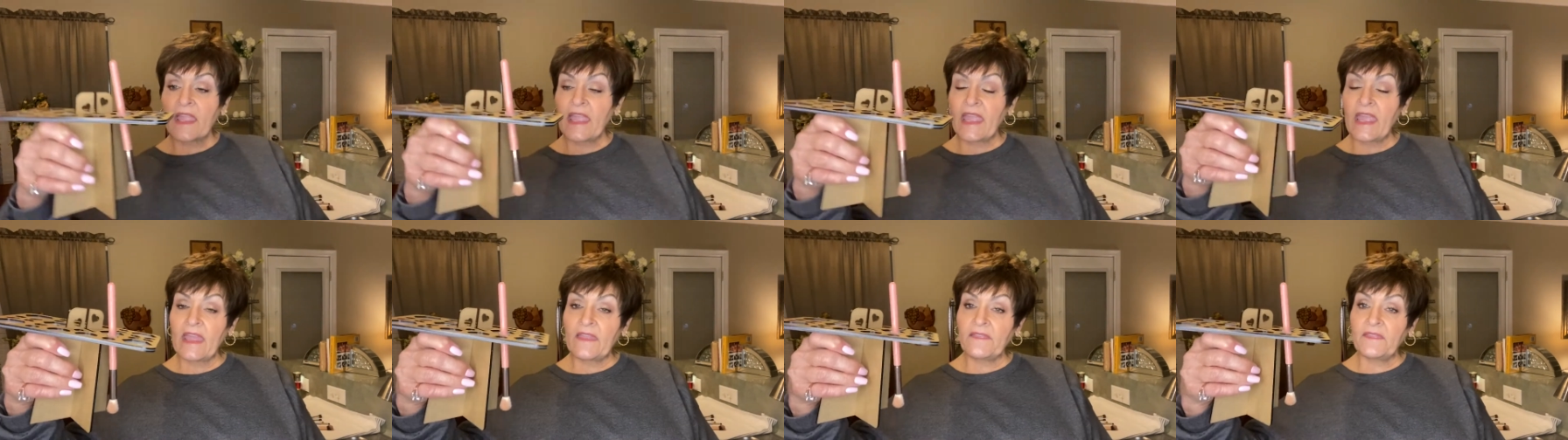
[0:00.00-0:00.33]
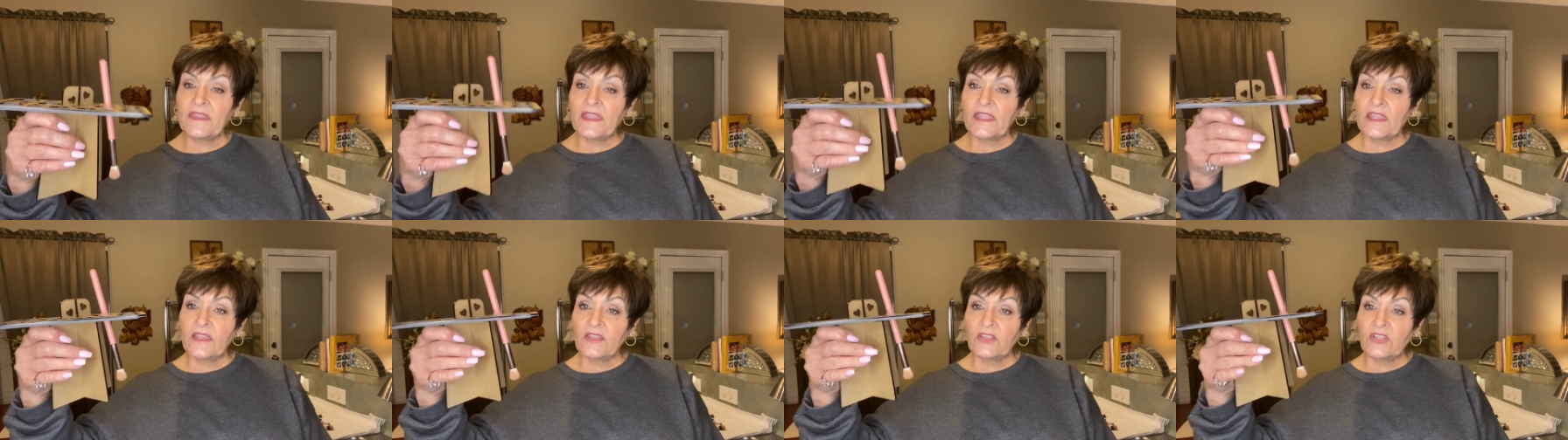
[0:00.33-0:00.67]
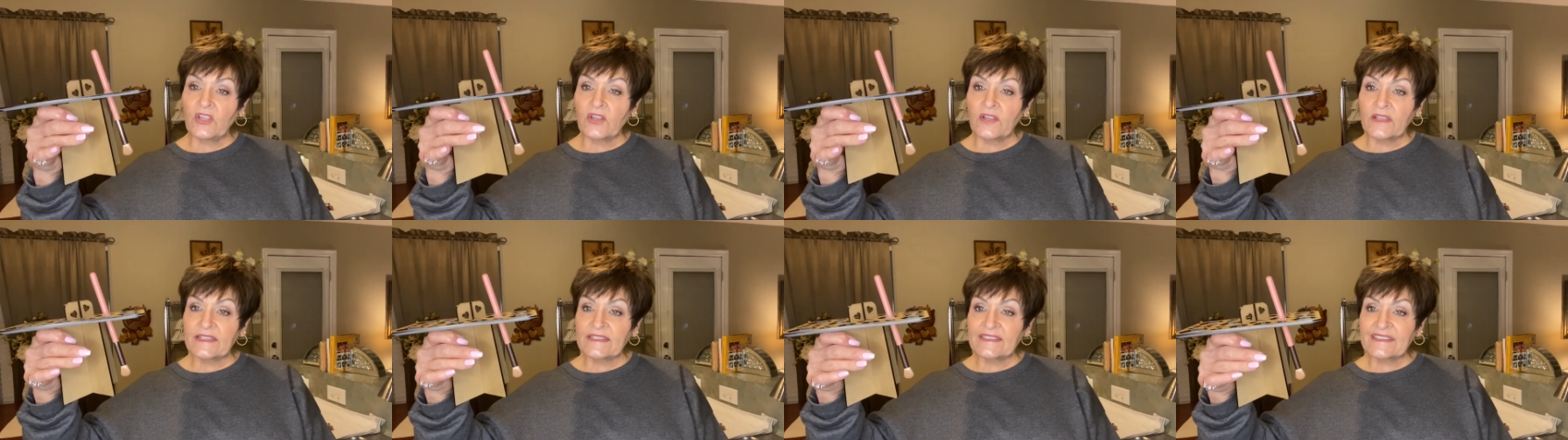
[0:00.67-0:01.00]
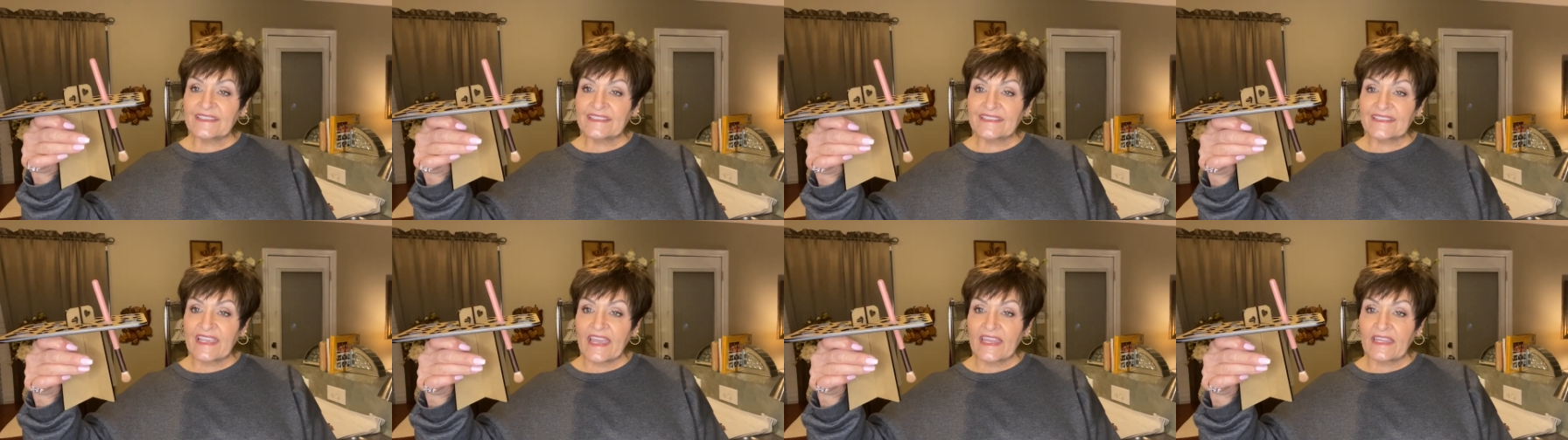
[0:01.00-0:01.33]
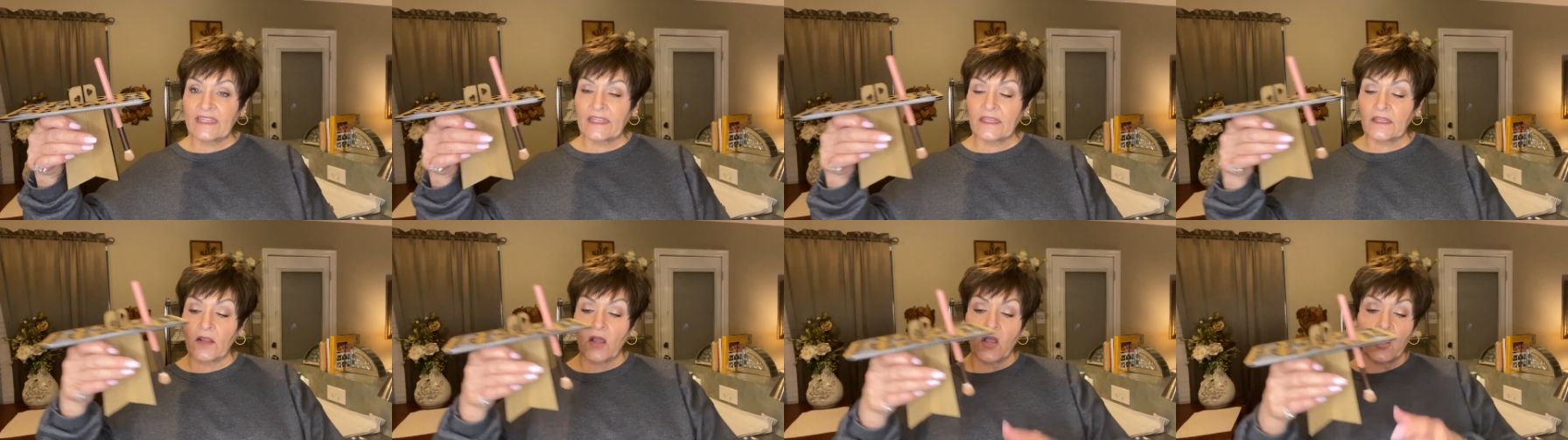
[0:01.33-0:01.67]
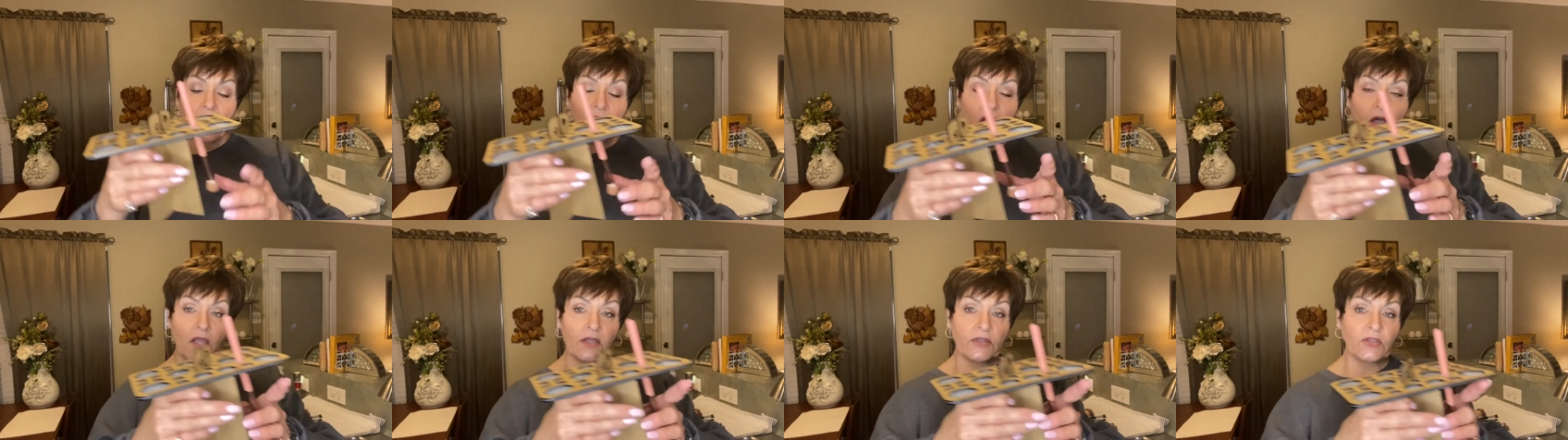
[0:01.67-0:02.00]
and then you can set it
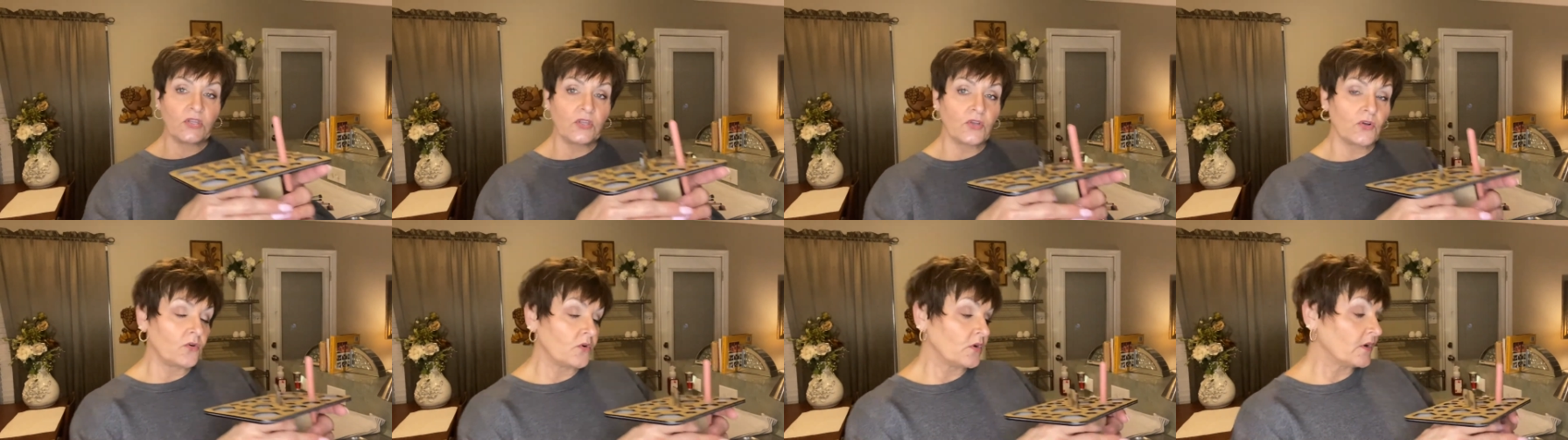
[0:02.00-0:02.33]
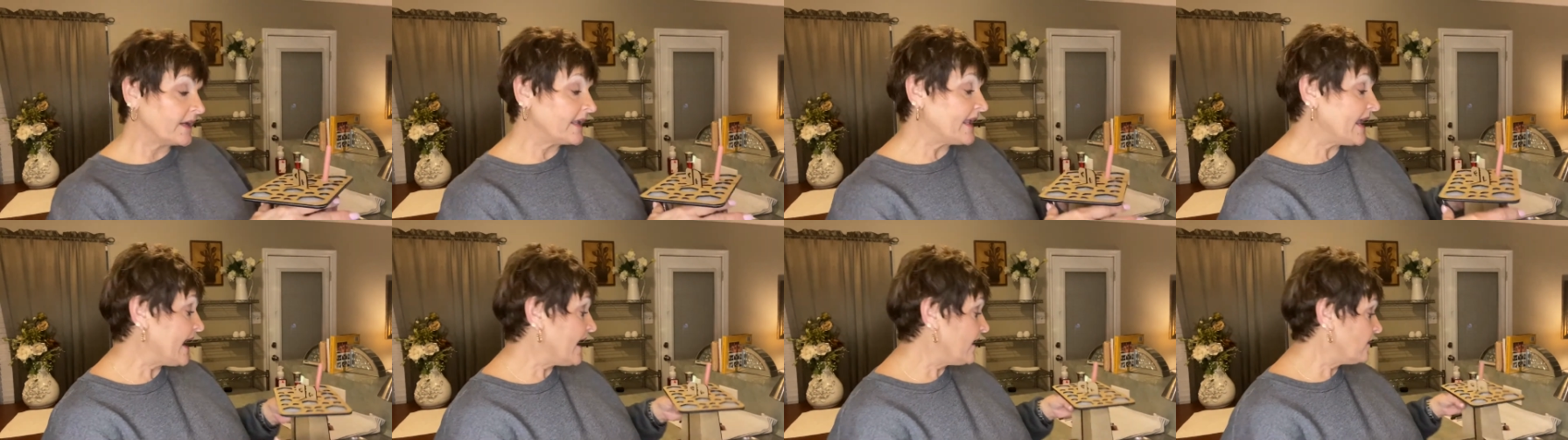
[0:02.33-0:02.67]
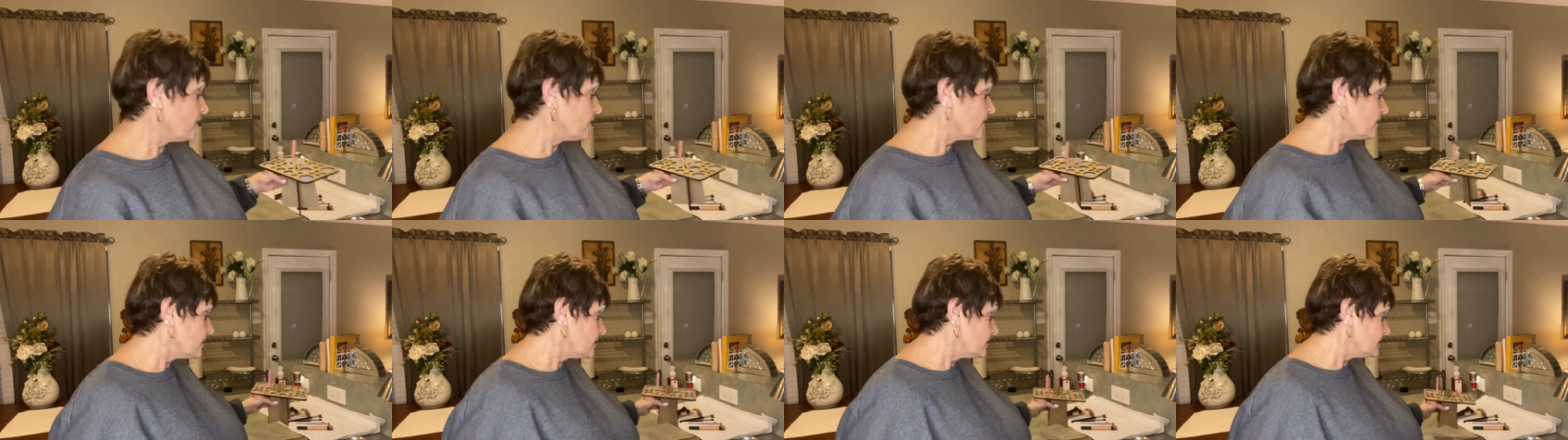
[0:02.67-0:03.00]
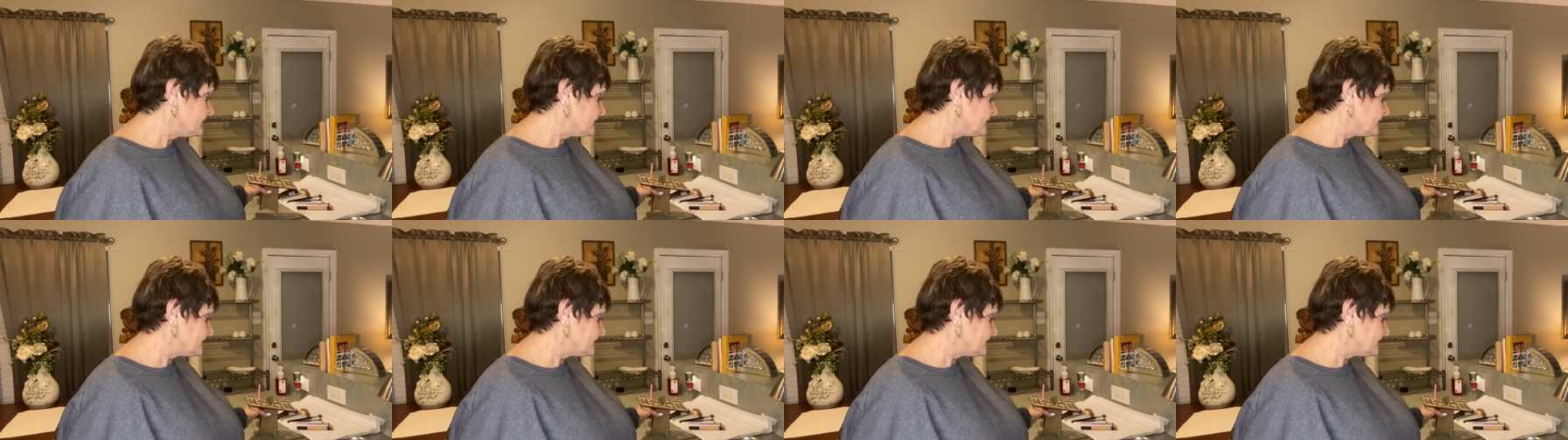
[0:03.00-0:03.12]
on your counter